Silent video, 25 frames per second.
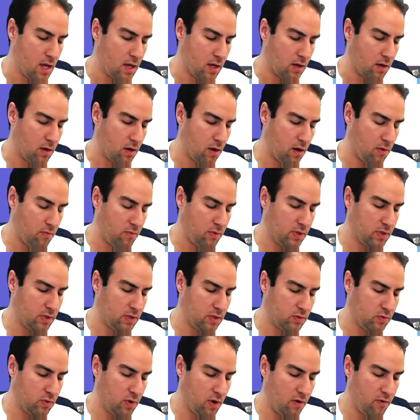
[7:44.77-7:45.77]
carbon
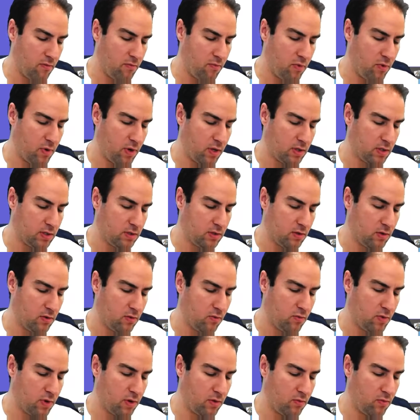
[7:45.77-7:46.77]

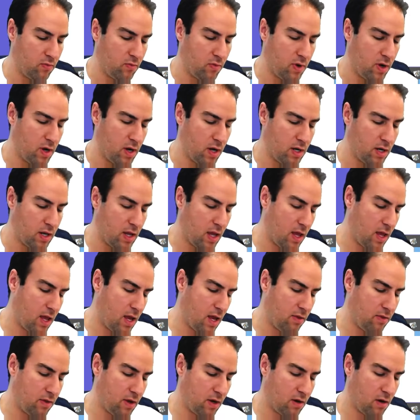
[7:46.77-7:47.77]
12.011,
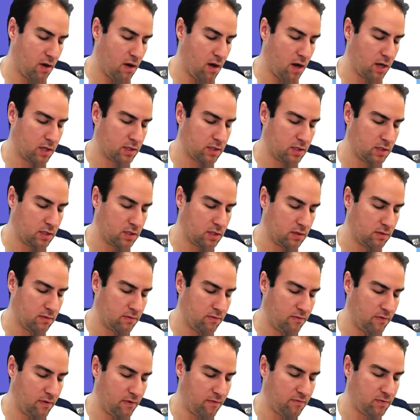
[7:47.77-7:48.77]
and then oxygen
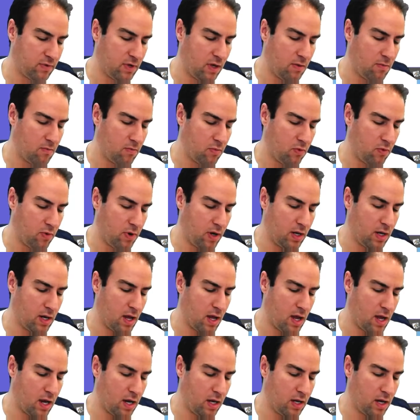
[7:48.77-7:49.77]

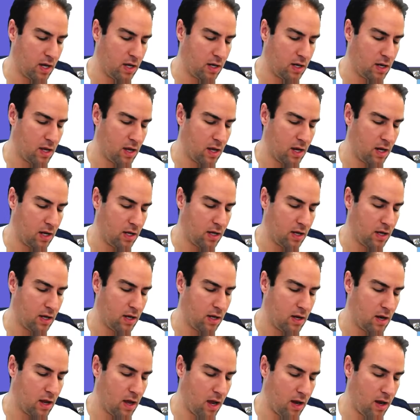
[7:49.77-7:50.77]

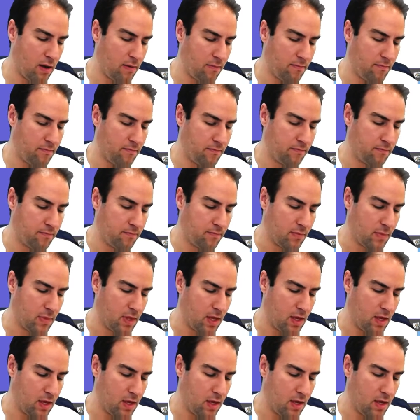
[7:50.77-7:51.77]
15.999.
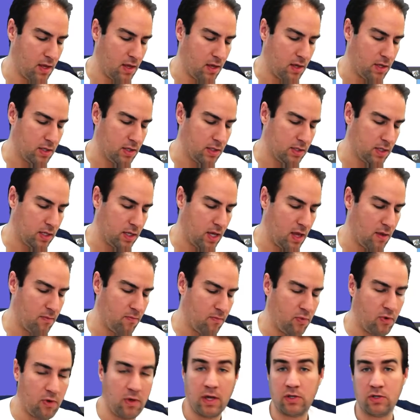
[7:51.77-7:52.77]
So again,
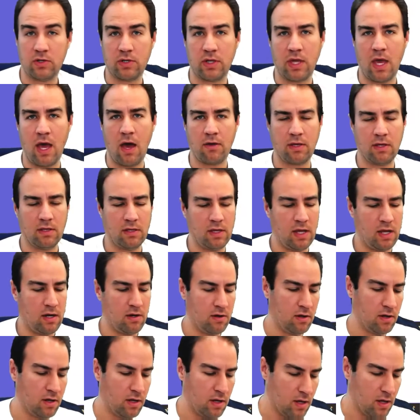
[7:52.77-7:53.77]
pull out your
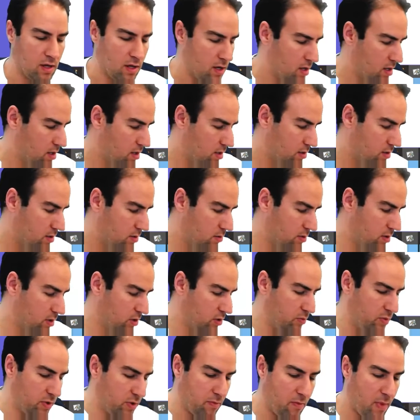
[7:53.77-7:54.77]
calculator, do a
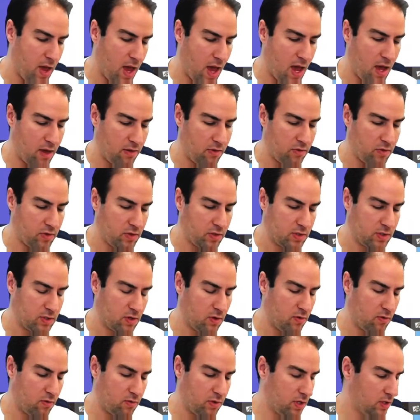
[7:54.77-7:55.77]
little bit of math.
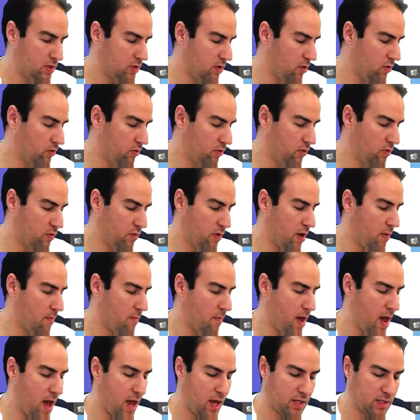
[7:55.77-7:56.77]
So the total
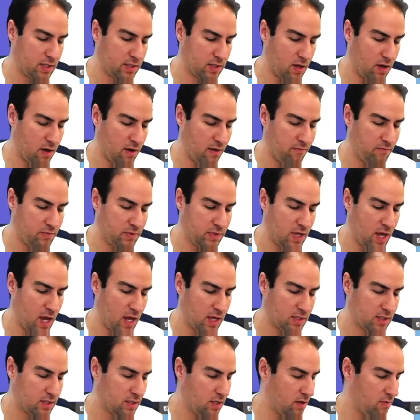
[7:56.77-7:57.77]
mass of
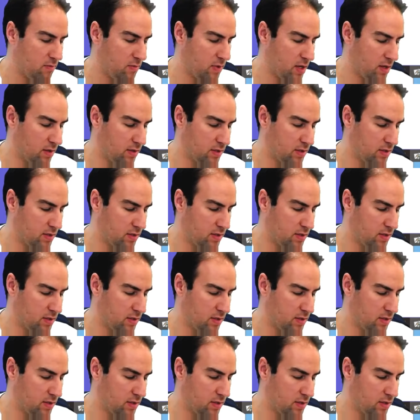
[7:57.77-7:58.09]
potassium is